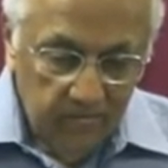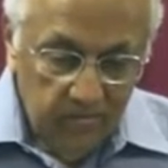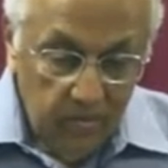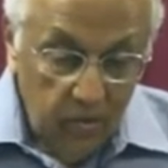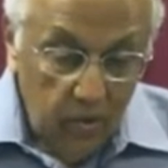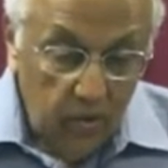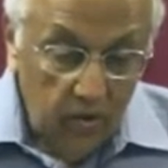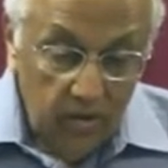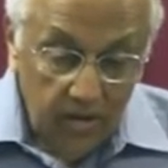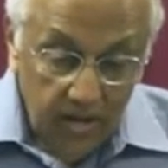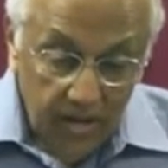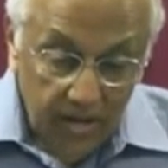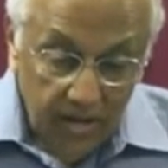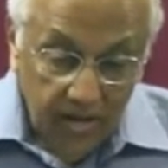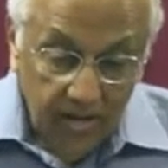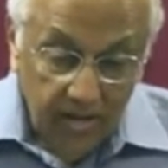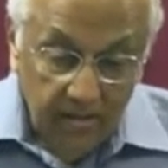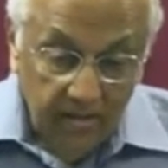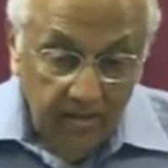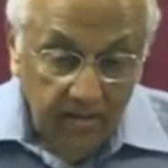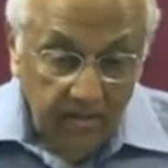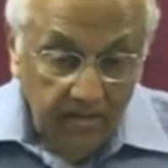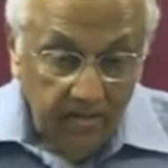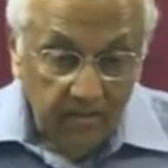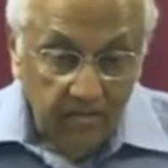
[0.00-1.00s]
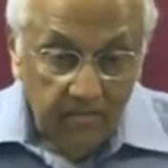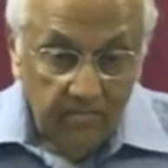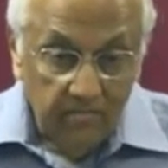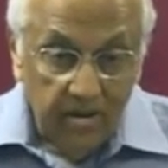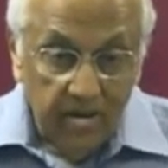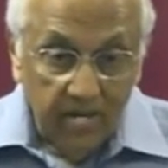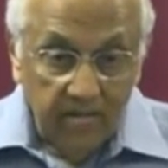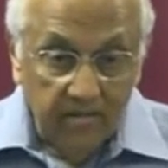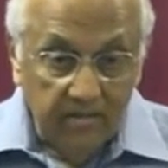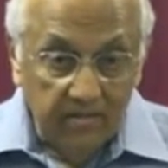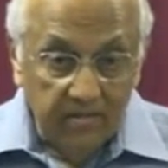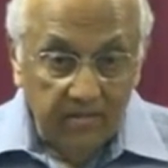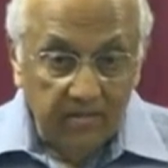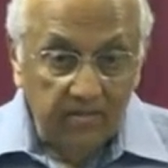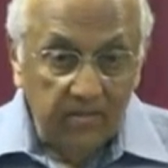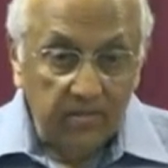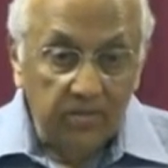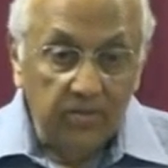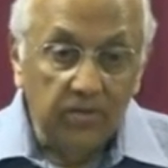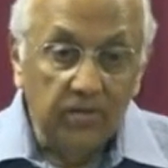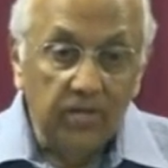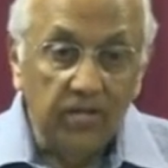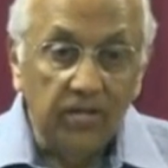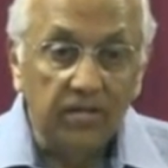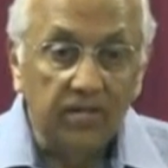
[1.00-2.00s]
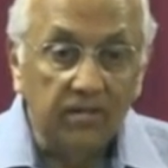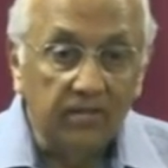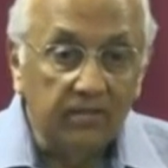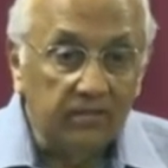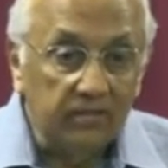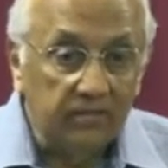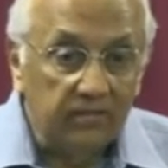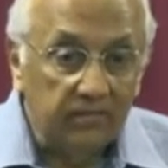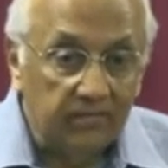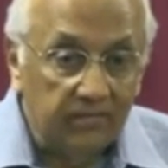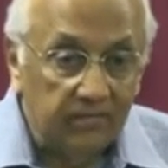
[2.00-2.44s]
or like atheists, imagine there is no God.